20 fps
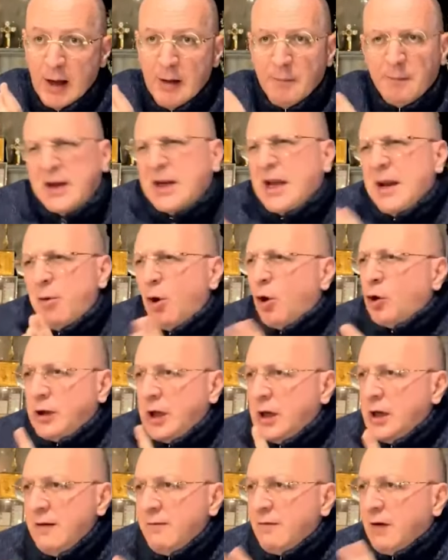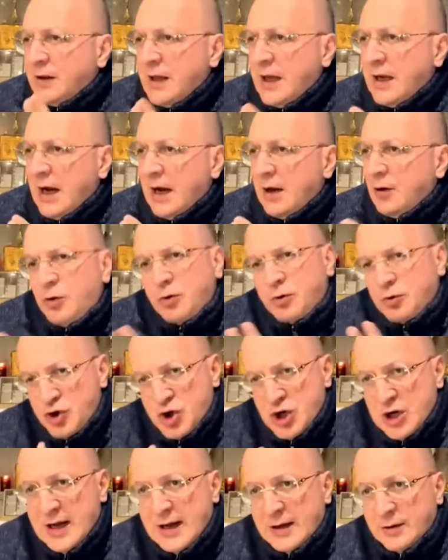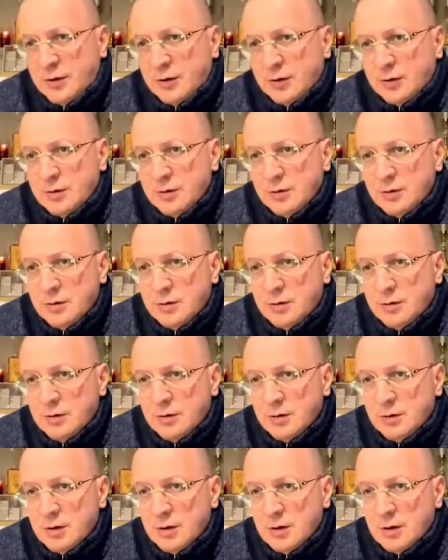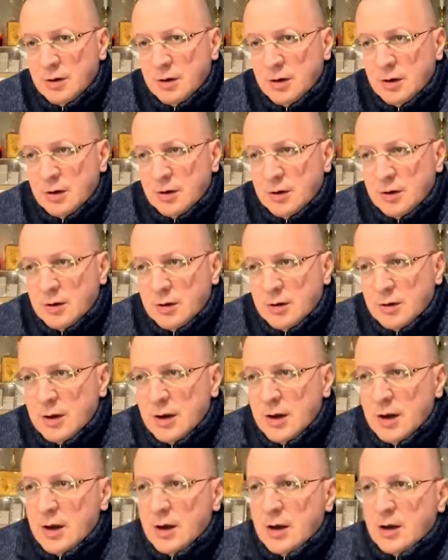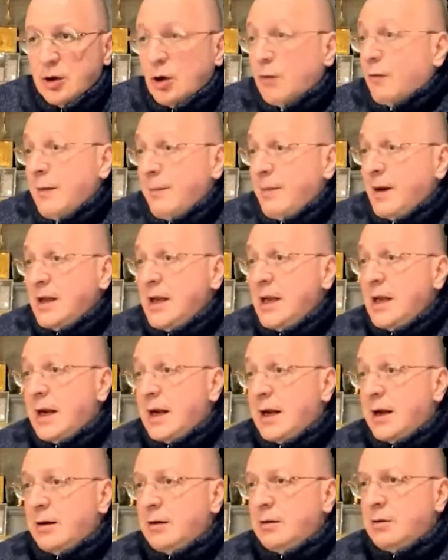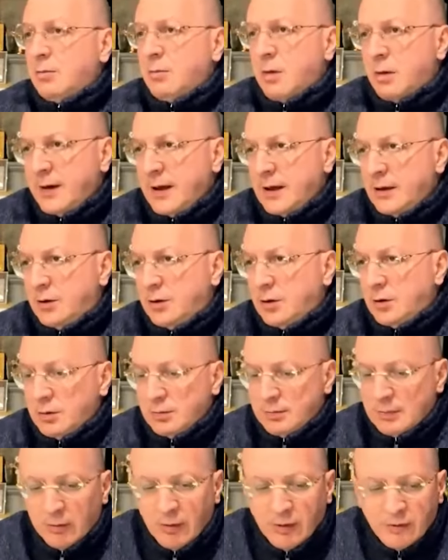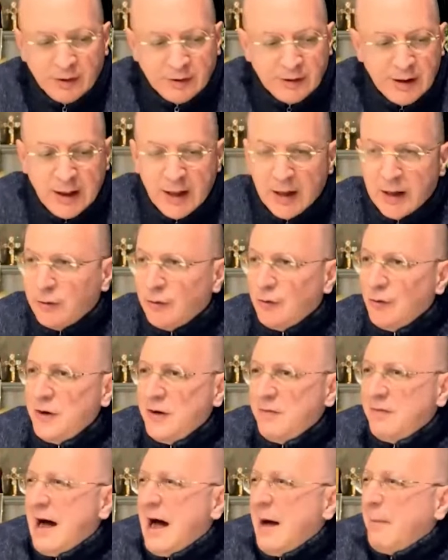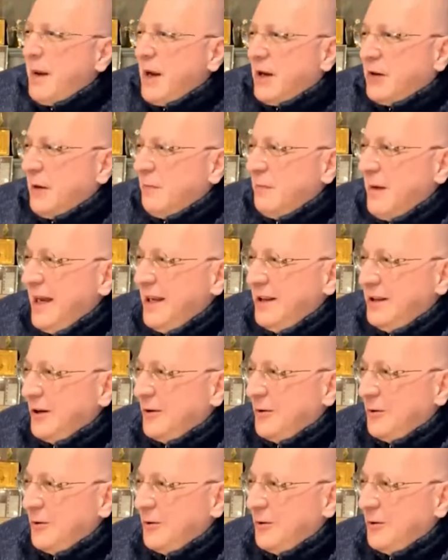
All things in this world can be interpreted. The statement is there. You cannot give a blessing to gay couples.